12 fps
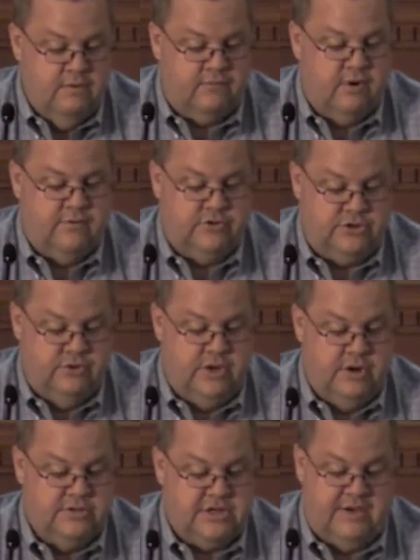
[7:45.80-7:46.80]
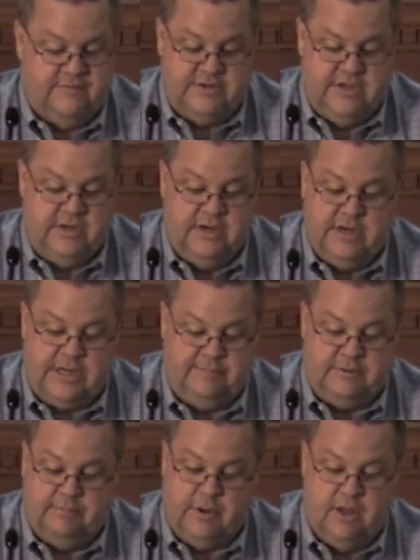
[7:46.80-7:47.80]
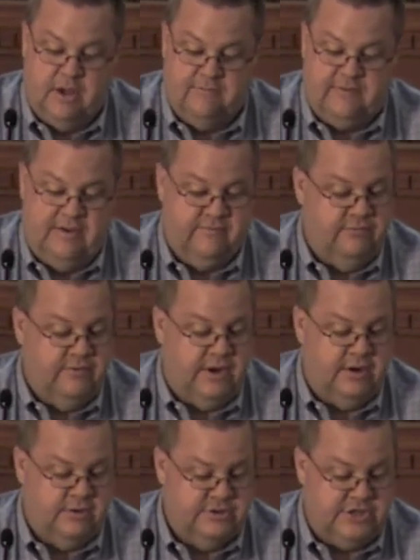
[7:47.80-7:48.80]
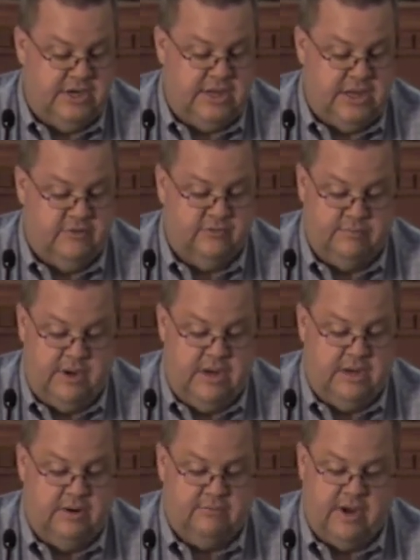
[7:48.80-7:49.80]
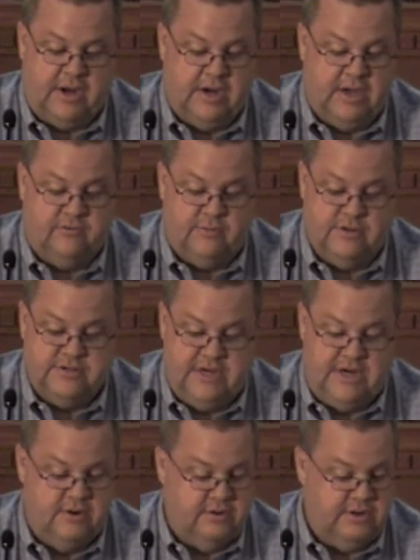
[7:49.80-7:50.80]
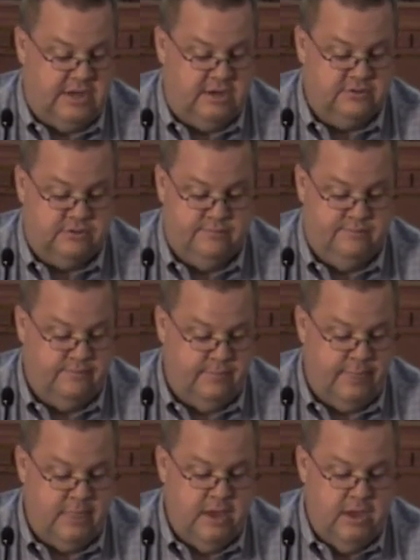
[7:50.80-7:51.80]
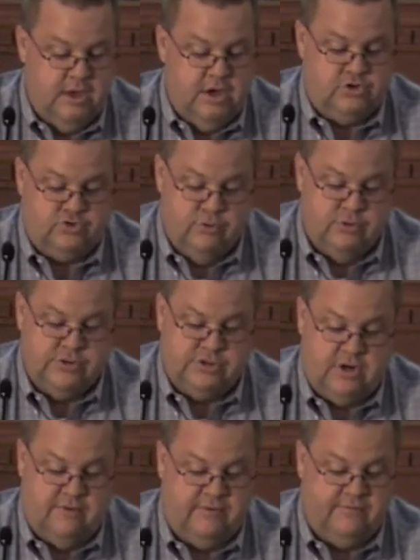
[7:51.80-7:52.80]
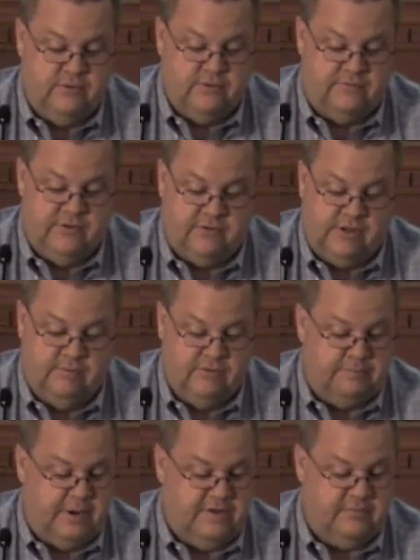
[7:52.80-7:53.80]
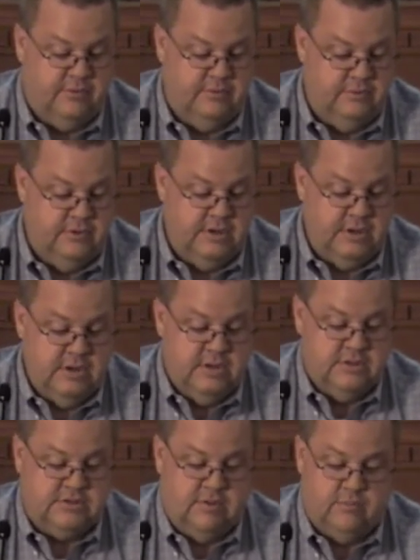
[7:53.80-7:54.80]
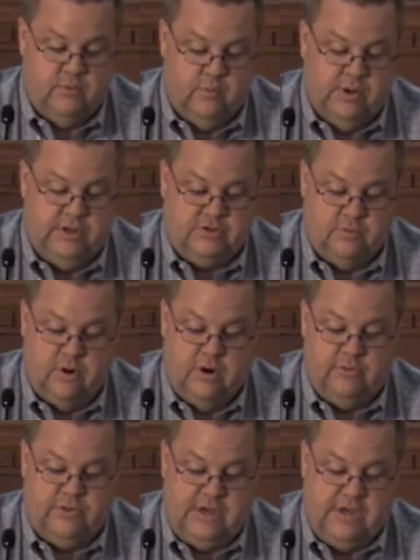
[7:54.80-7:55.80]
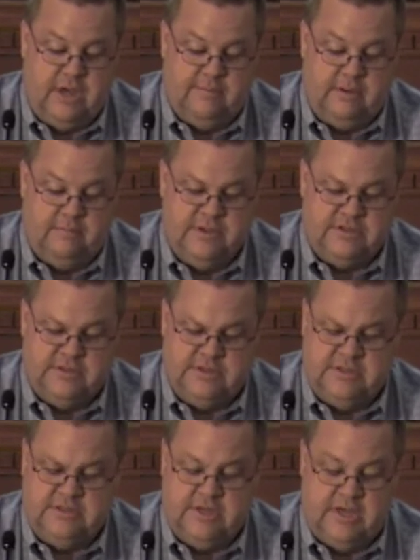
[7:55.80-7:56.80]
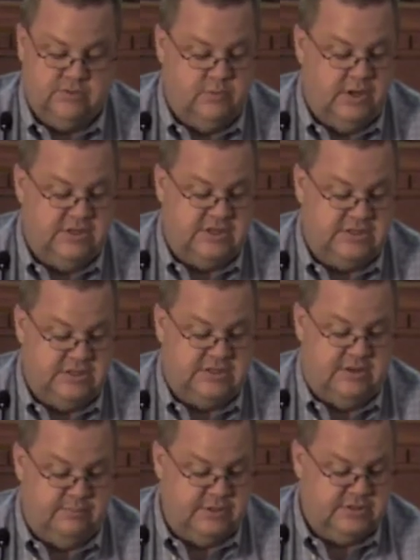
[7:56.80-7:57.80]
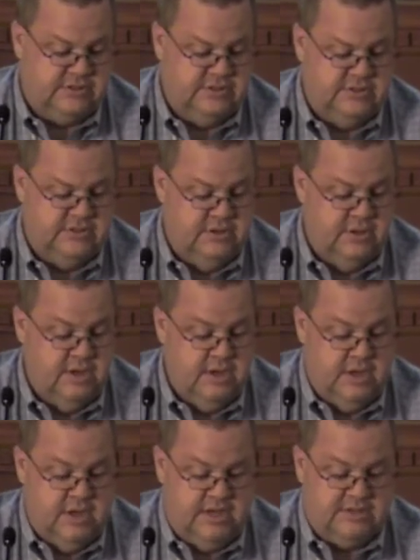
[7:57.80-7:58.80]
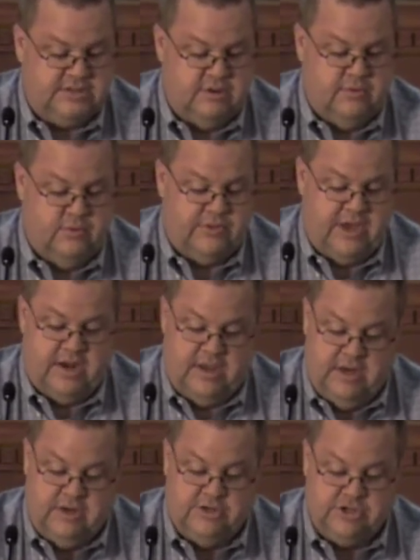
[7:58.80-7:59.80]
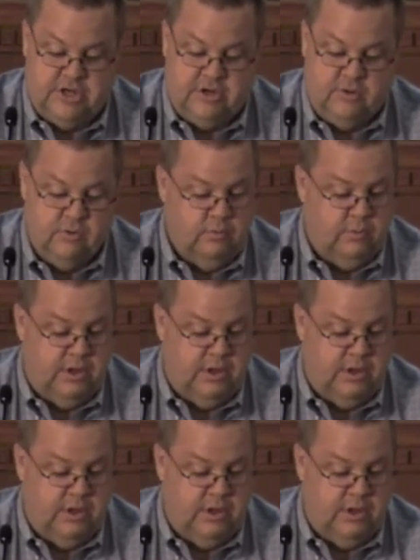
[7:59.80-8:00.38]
For over 2 years, I have attended and kept a blog of every regular city council meeting and recognized what is needed on council. A true conservative who is fiscally responsible, someone willing to work with incoming businesses as well as existing businesses, and someone without a hidden agenda who will